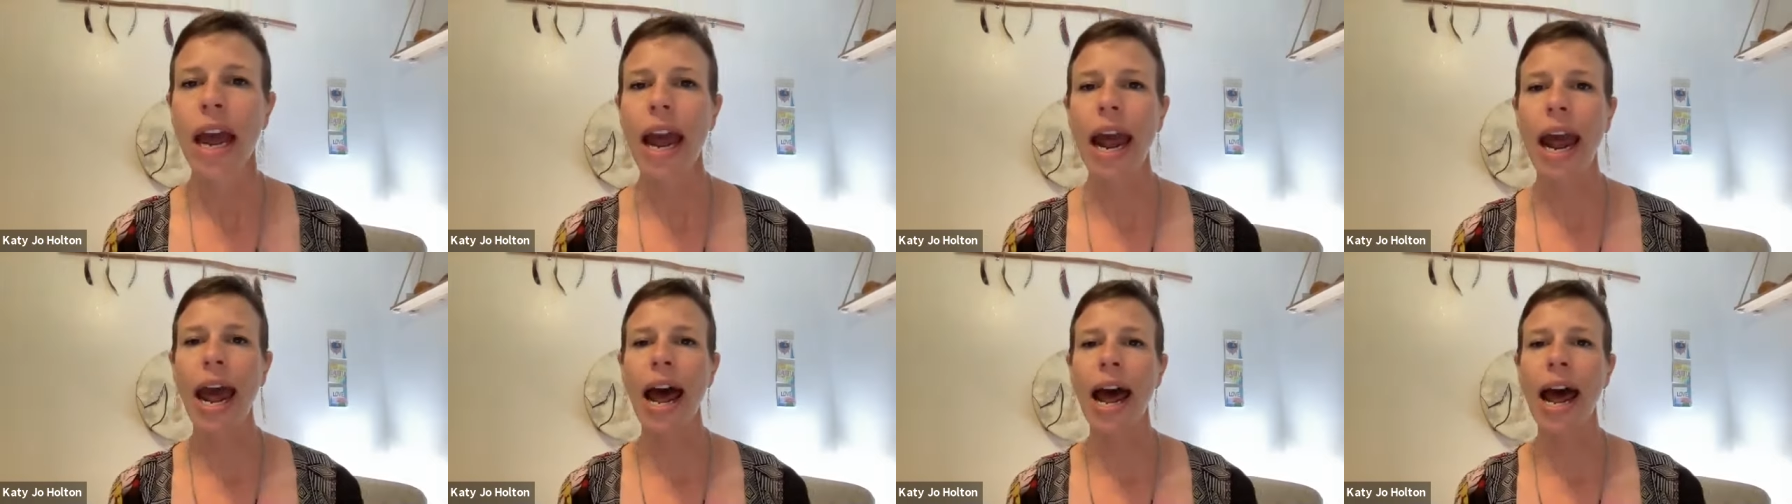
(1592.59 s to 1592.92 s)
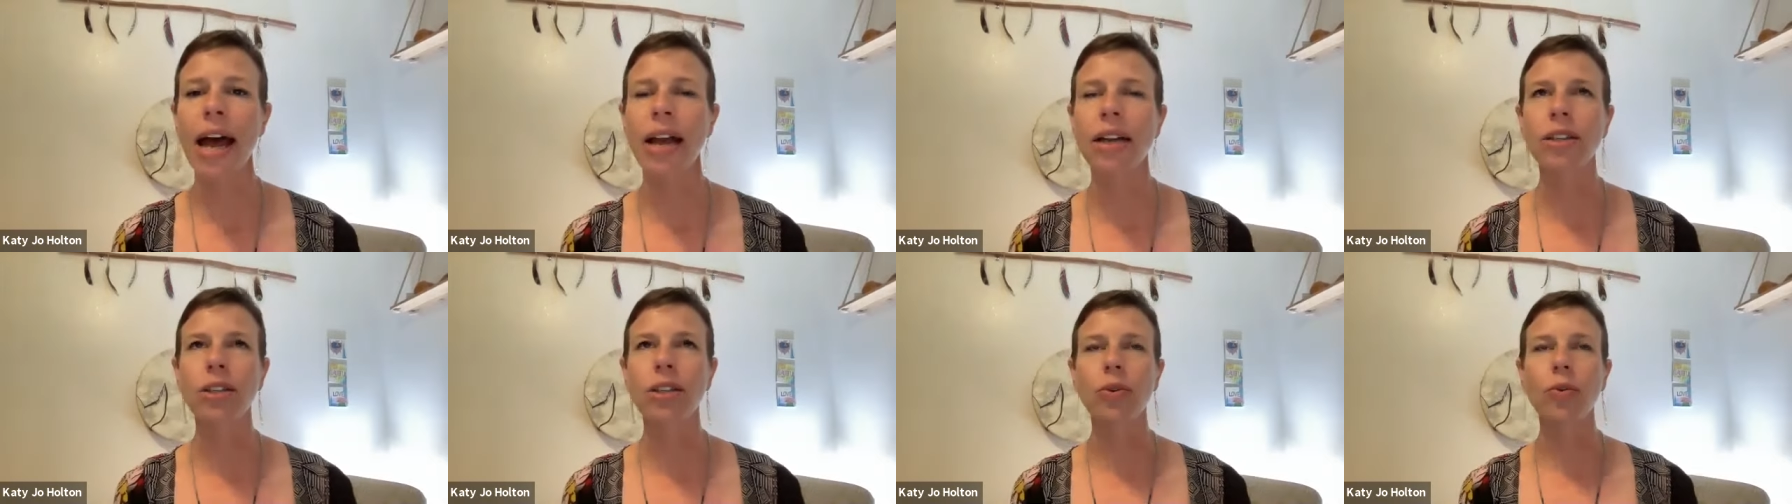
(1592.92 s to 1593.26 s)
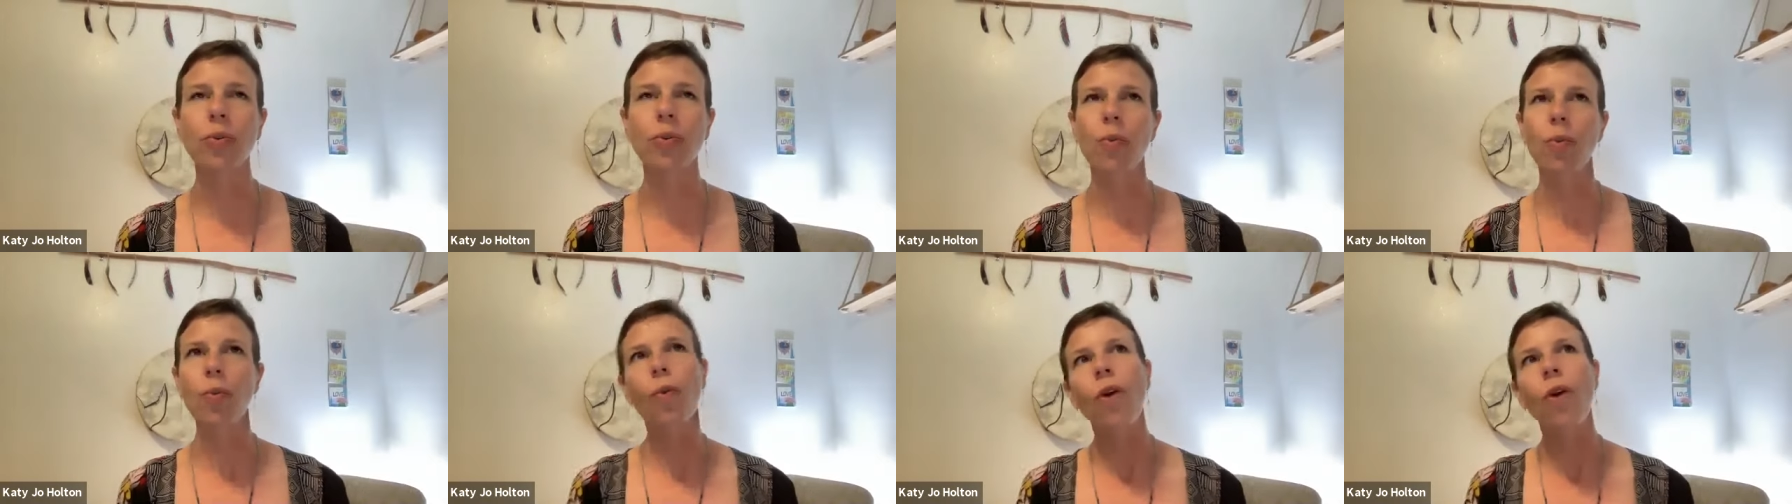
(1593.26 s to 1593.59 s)
And
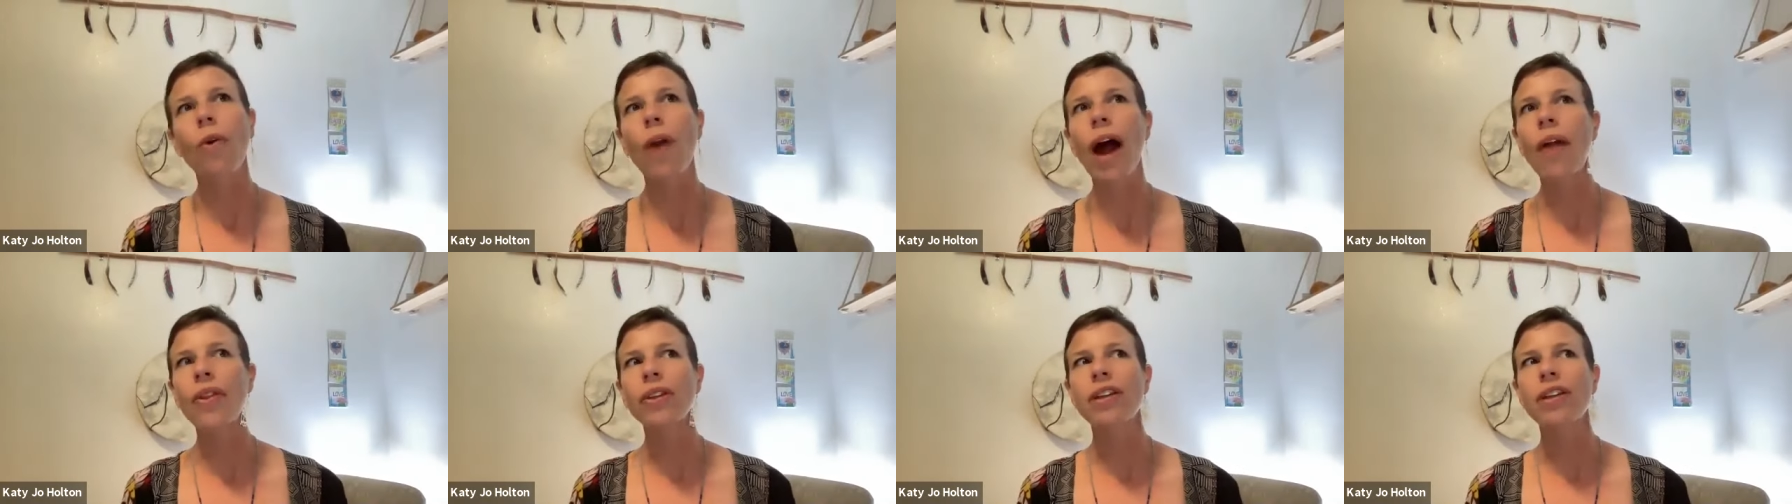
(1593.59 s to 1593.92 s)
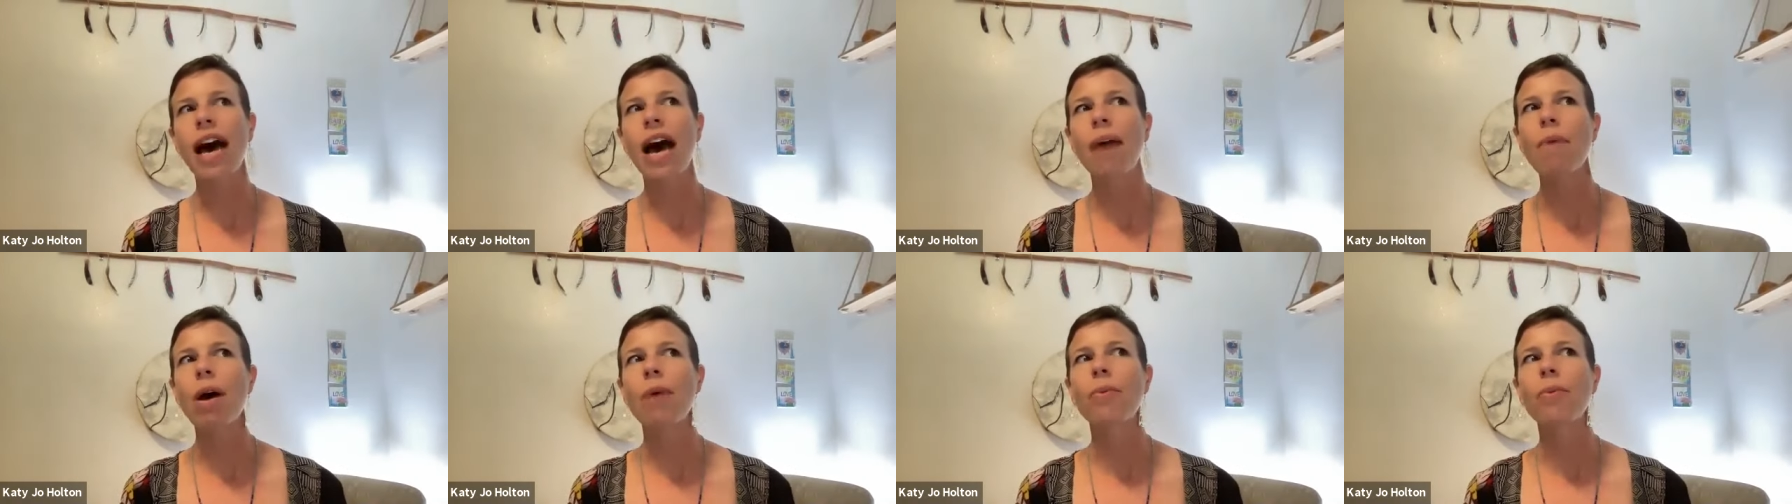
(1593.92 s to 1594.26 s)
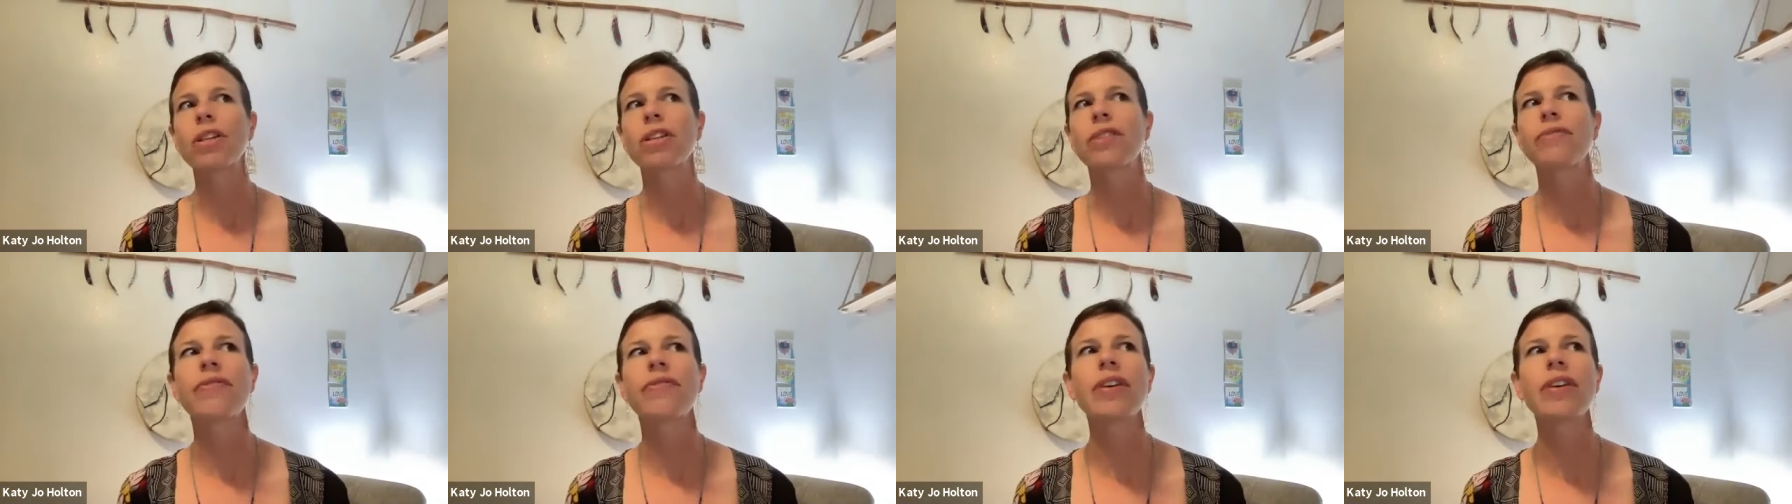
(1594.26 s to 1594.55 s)
around the time I was